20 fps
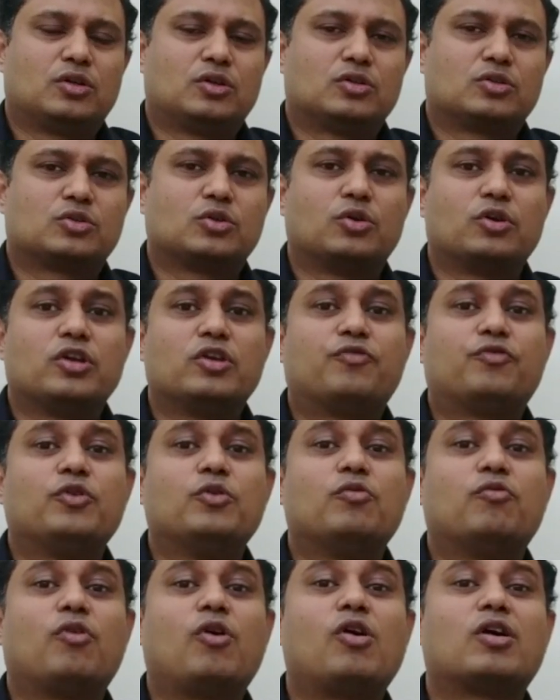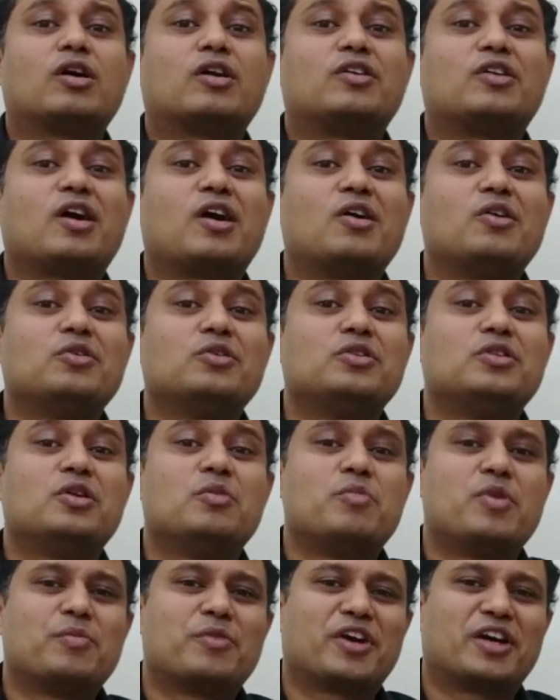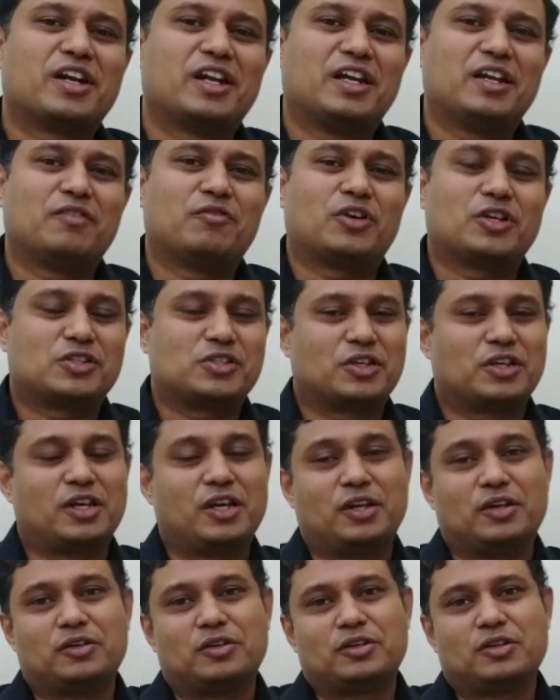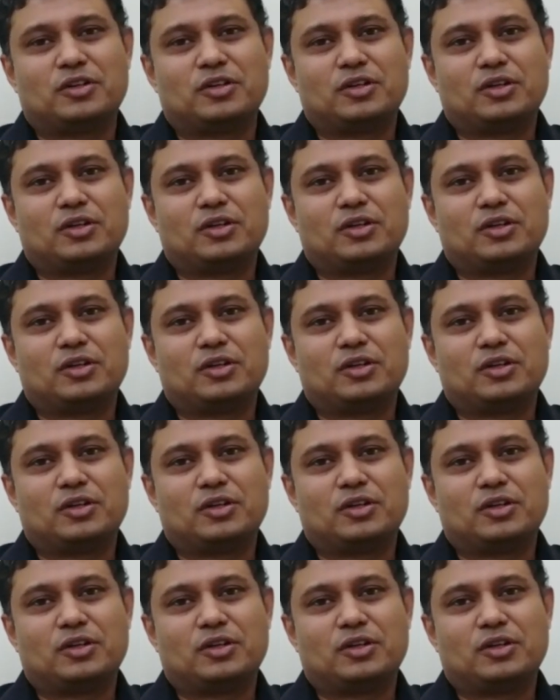So, if you walk down the memory lane once again,